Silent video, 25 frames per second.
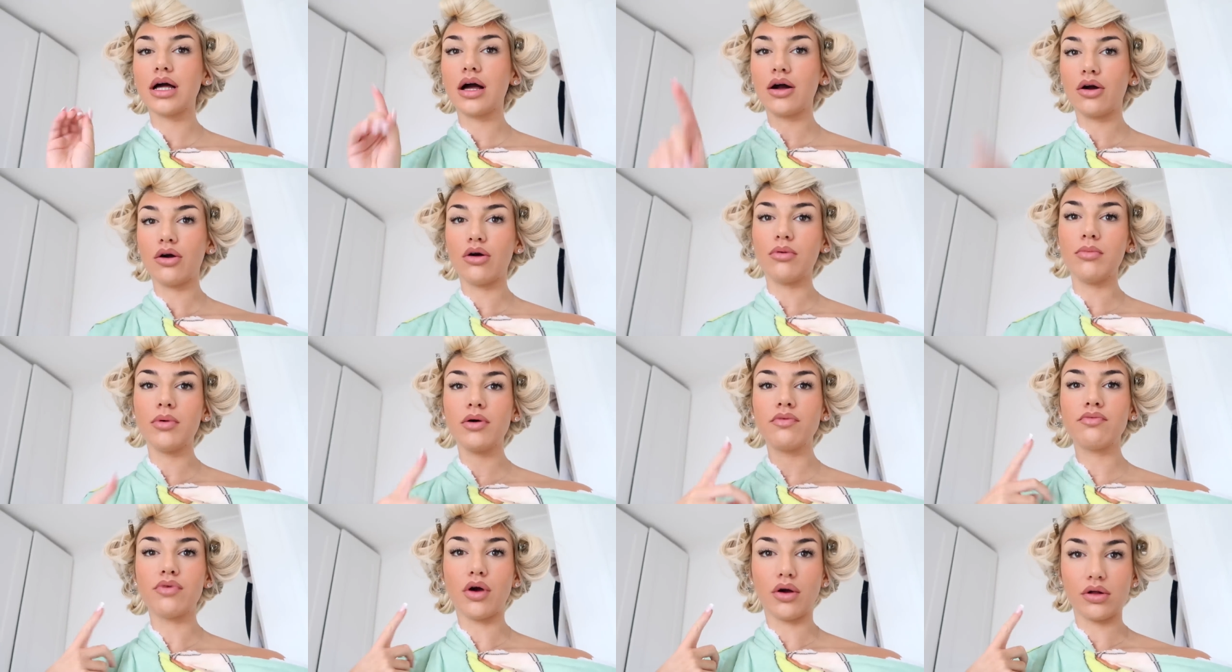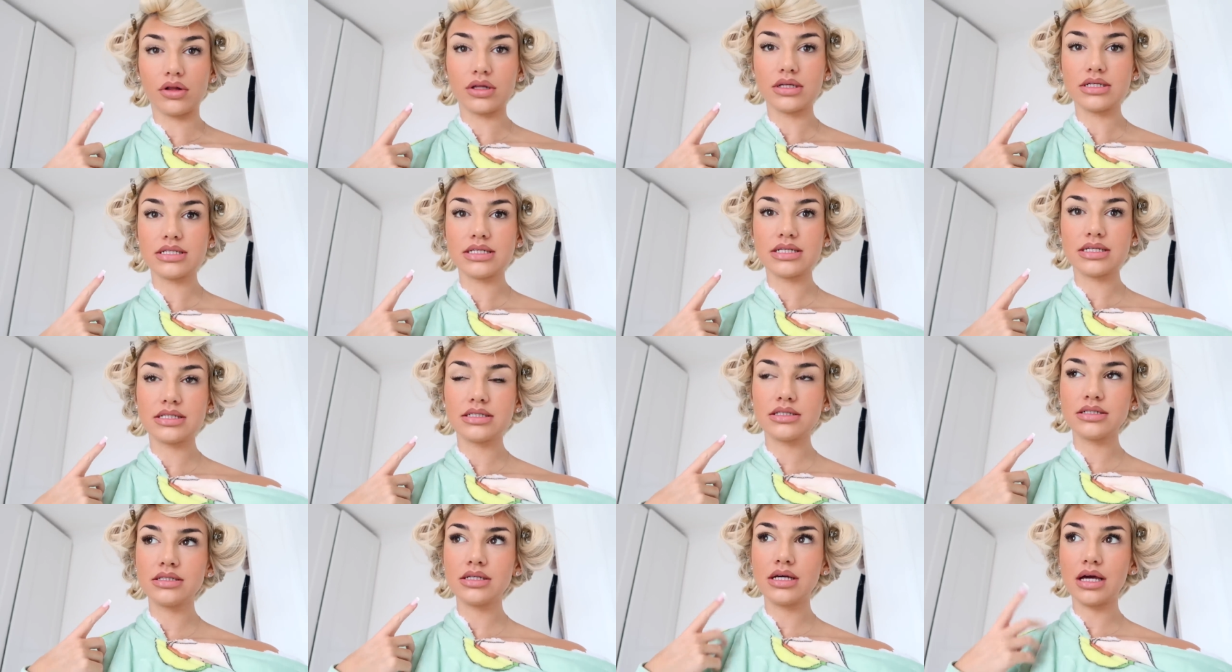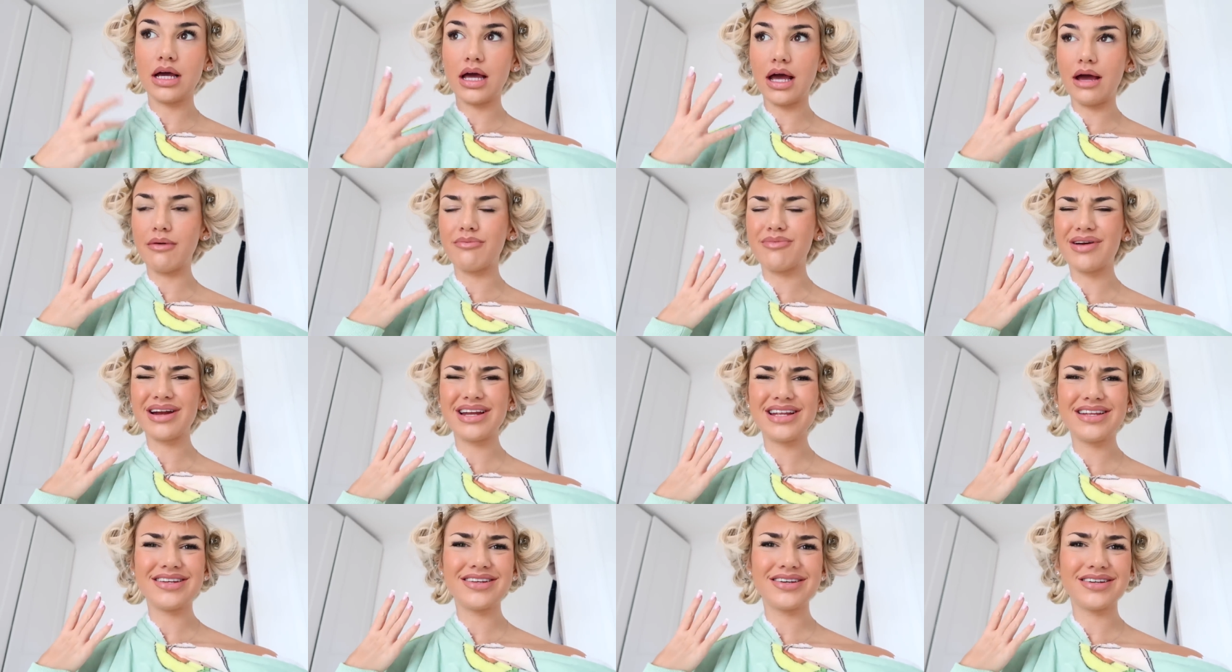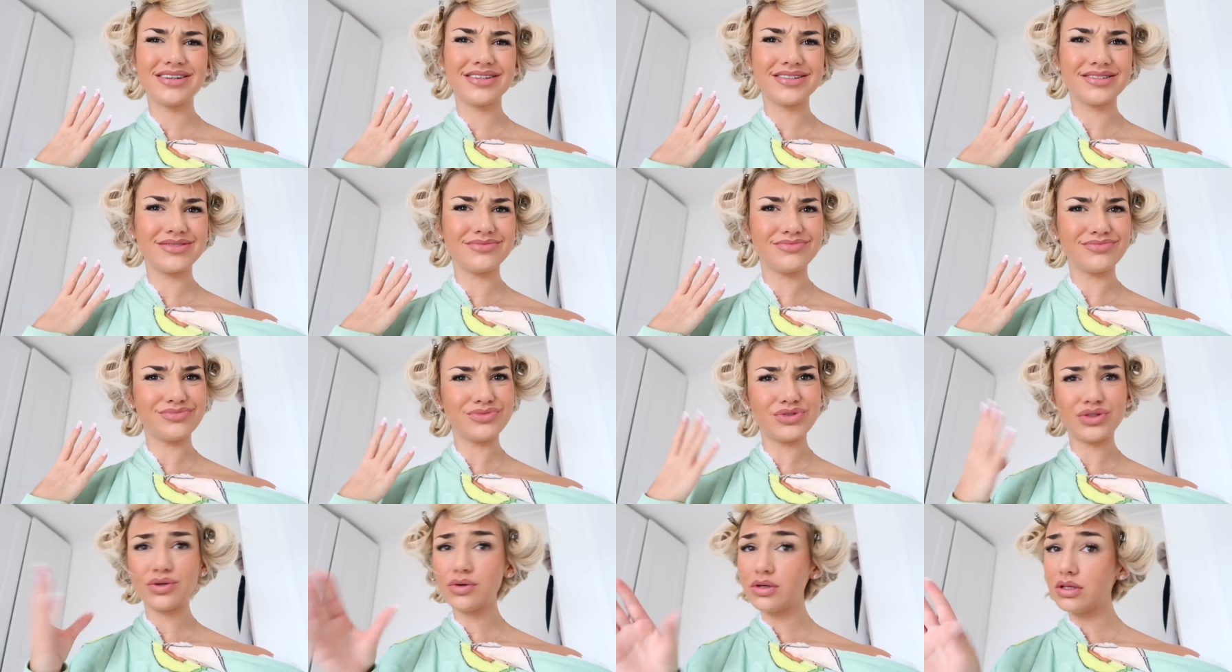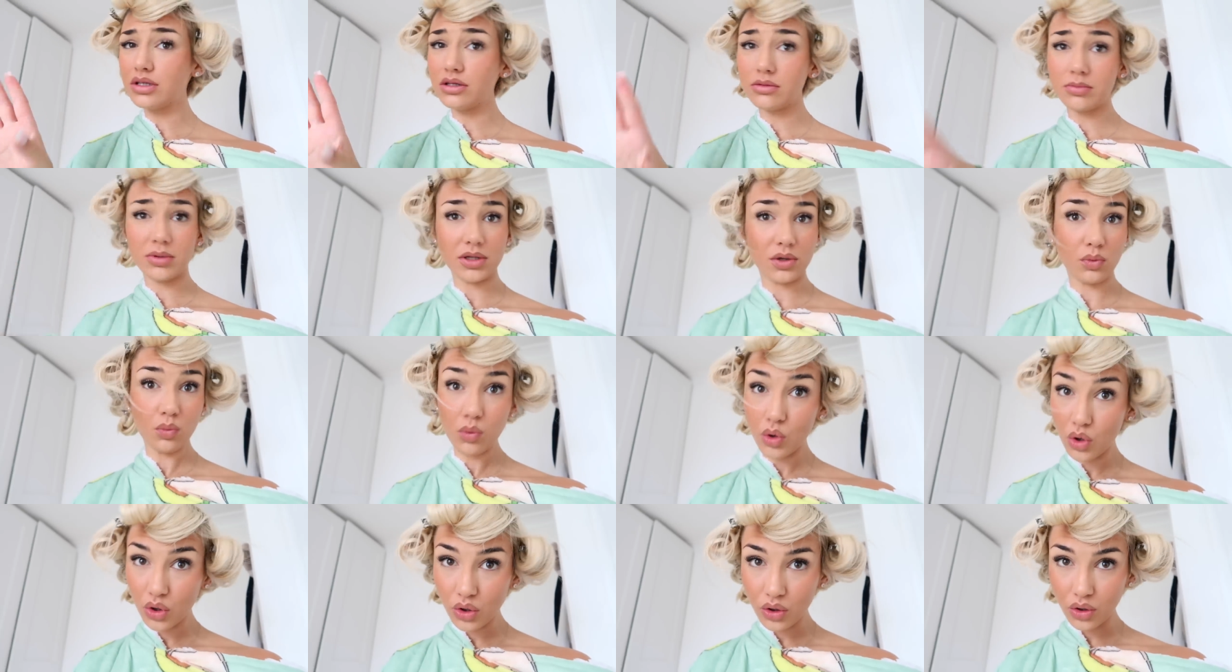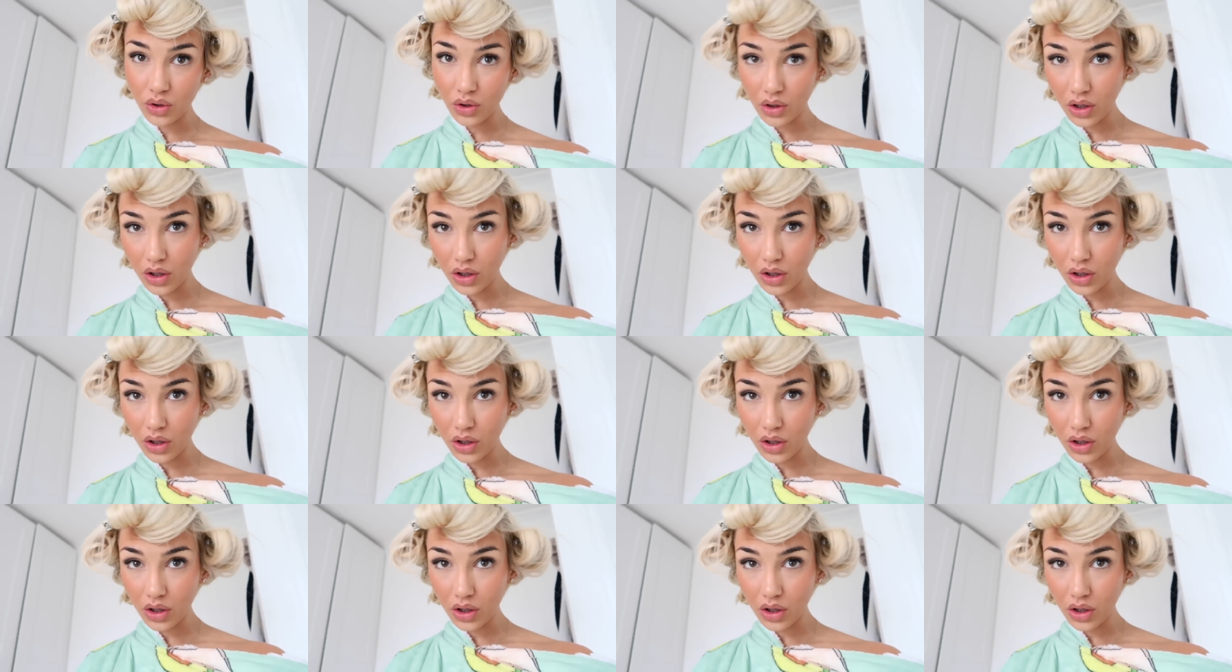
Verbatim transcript: I've got my rollers in. I'm ready to do a little bit of work.